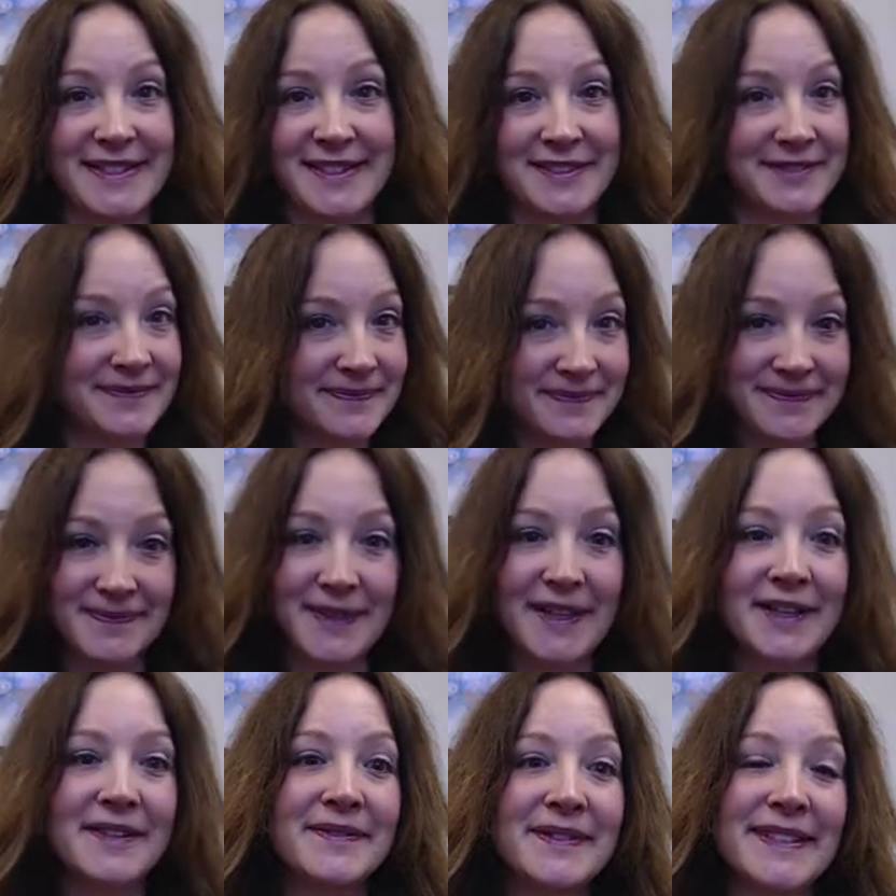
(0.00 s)
So by
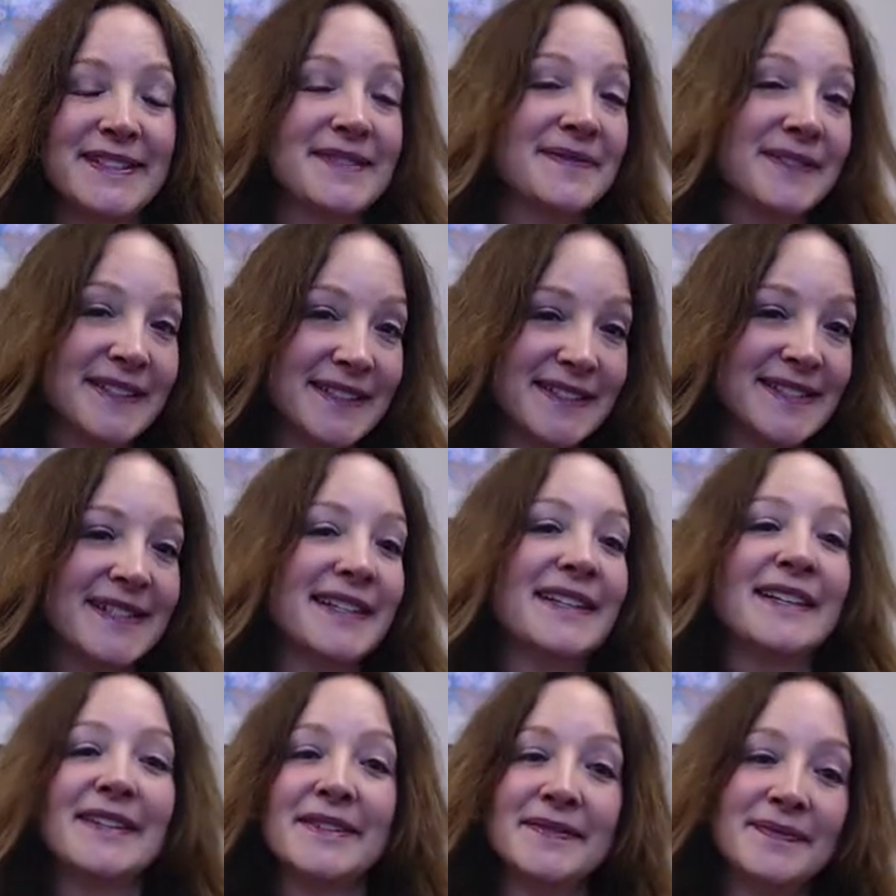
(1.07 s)
all means, please
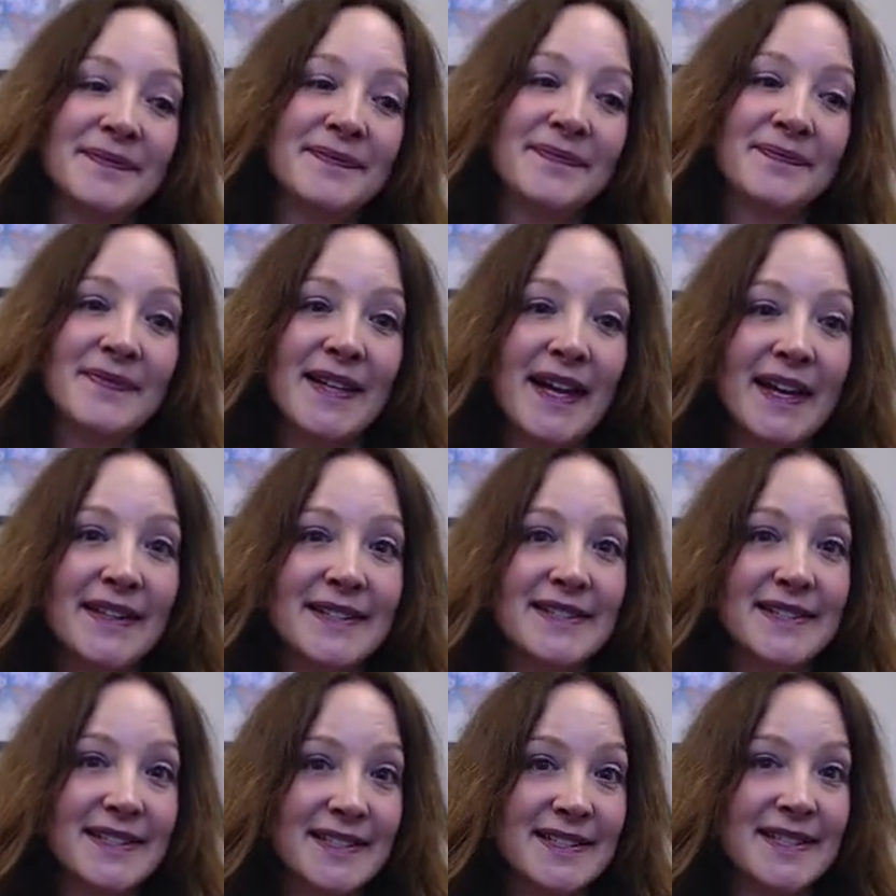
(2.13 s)
add a
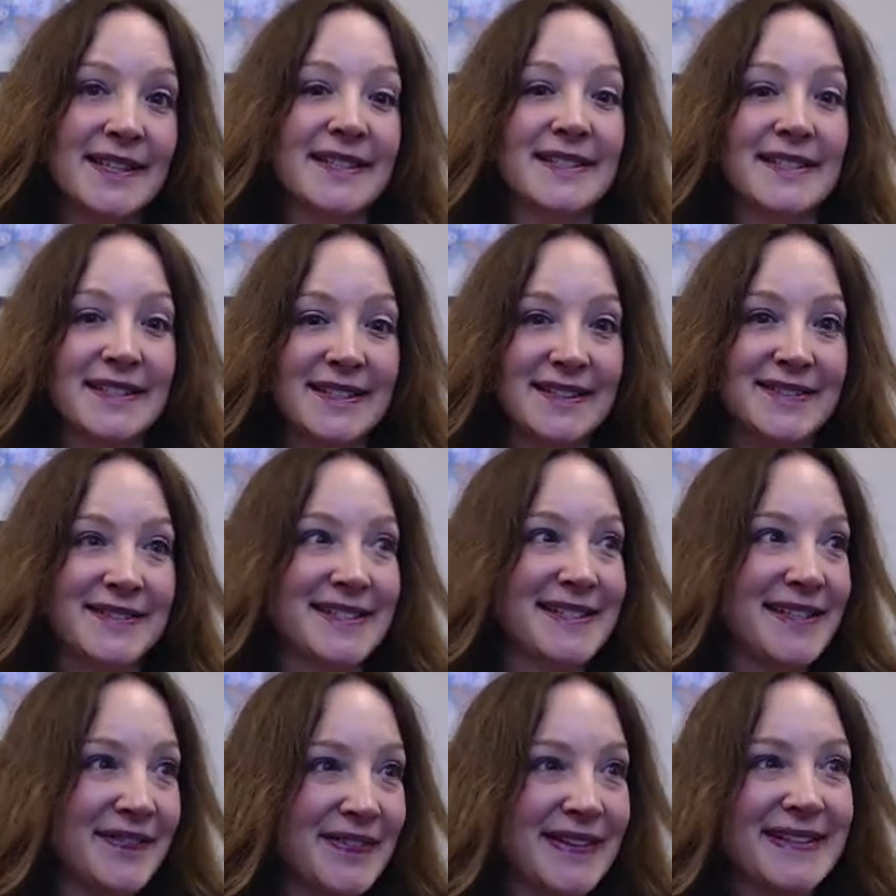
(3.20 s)
6th C or a
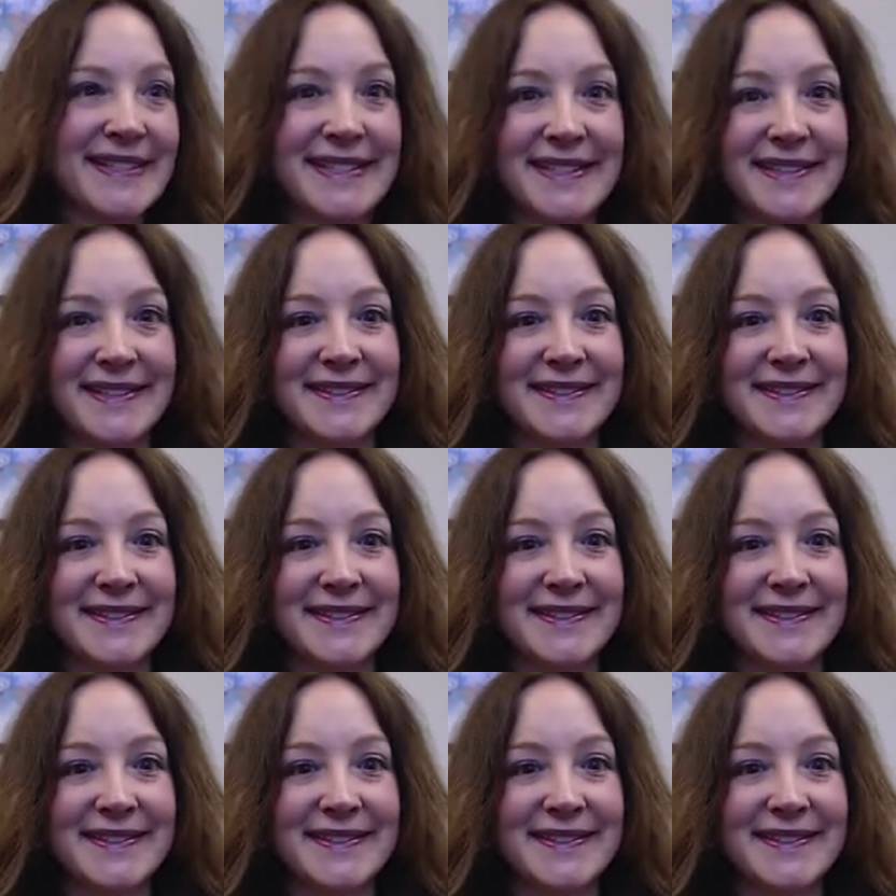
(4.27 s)
7th C,